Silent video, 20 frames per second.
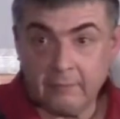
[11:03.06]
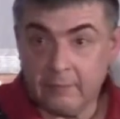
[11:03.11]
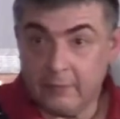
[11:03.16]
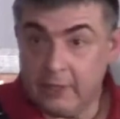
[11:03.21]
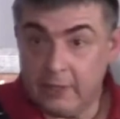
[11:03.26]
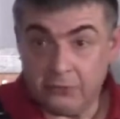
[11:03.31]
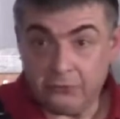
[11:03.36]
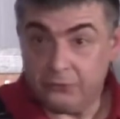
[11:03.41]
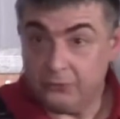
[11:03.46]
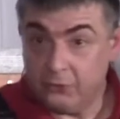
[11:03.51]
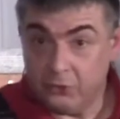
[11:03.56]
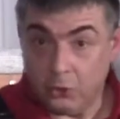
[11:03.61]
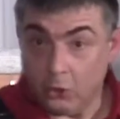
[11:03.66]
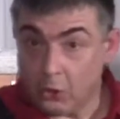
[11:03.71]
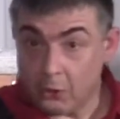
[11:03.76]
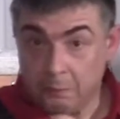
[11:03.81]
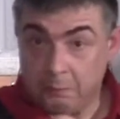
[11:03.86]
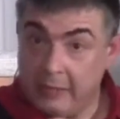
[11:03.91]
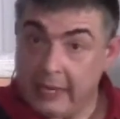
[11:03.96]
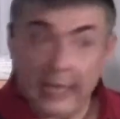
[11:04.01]
If
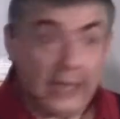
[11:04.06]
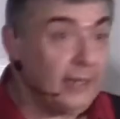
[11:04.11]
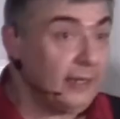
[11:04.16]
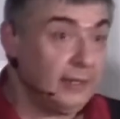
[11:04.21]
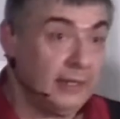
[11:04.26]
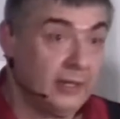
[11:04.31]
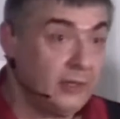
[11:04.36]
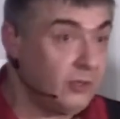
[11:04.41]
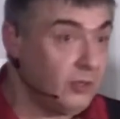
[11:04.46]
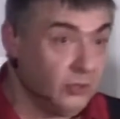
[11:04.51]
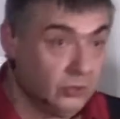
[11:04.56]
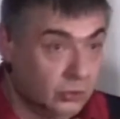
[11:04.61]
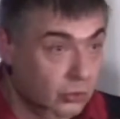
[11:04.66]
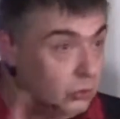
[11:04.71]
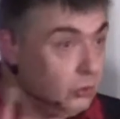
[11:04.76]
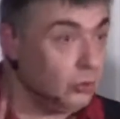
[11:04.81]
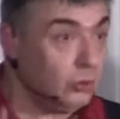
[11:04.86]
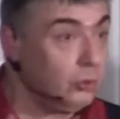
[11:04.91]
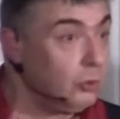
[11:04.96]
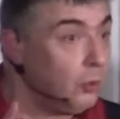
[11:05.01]
your plan is to
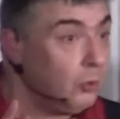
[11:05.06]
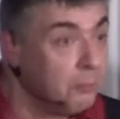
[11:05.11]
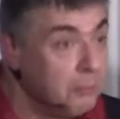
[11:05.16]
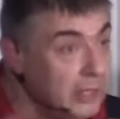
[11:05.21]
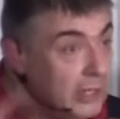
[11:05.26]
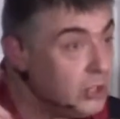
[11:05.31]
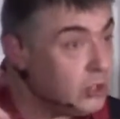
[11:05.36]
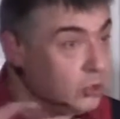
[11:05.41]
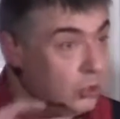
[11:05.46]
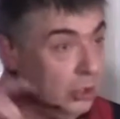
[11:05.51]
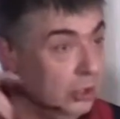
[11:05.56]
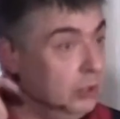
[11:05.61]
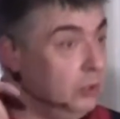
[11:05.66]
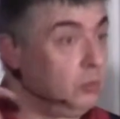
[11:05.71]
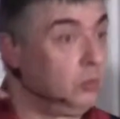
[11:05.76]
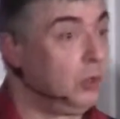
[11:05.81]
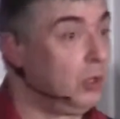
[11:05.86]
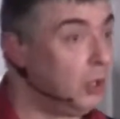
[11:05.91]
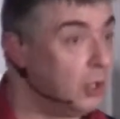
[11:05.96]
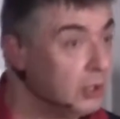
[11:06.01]
do
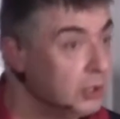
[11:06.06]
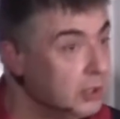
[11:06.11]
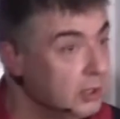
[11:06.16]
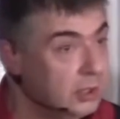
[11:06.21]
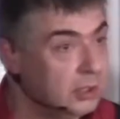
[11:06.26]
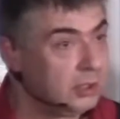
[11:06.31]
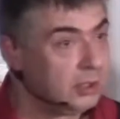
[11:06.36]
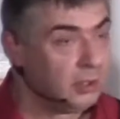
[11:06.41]
mission work,